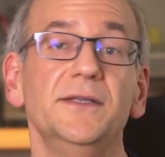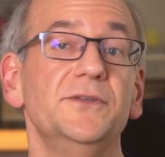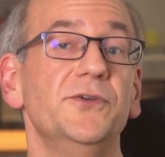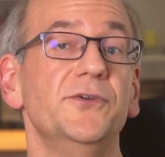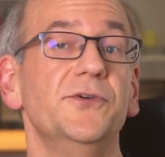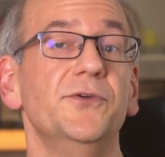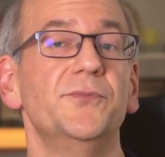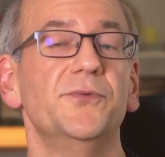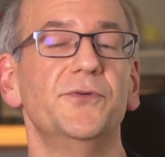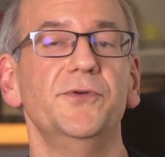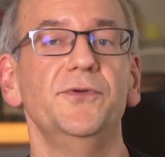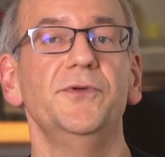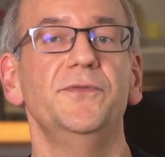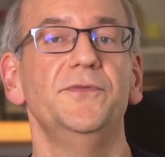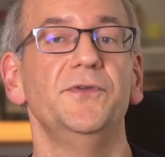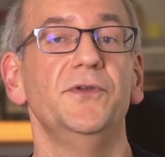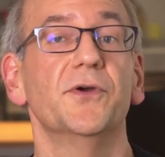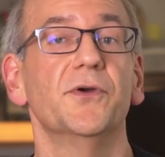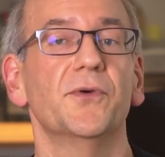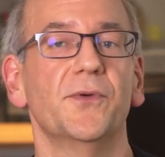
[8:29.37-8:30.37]
to
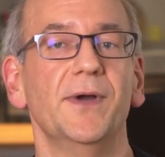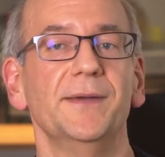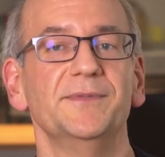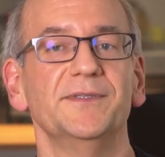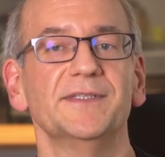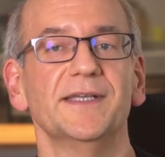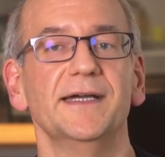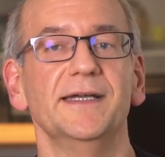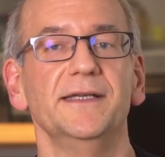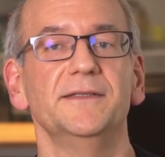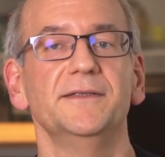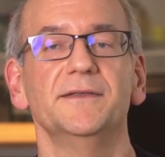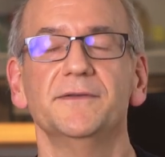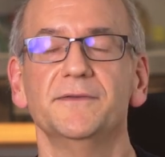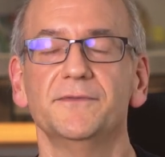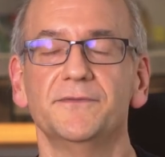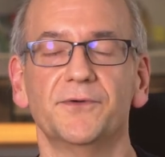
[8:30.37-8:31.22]
improve your website